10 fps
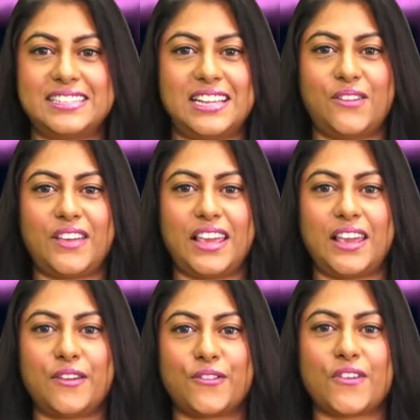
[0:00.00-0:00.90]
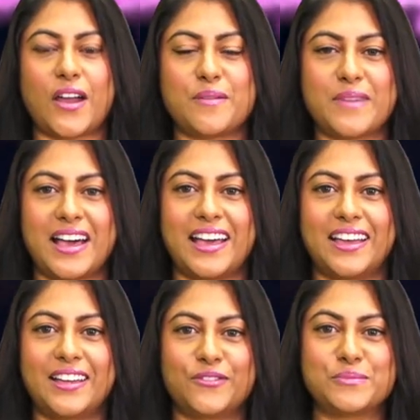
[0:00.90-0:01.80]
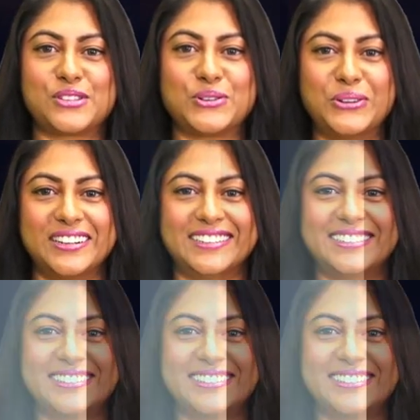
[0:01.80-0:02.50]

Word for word: TV from uh, from school?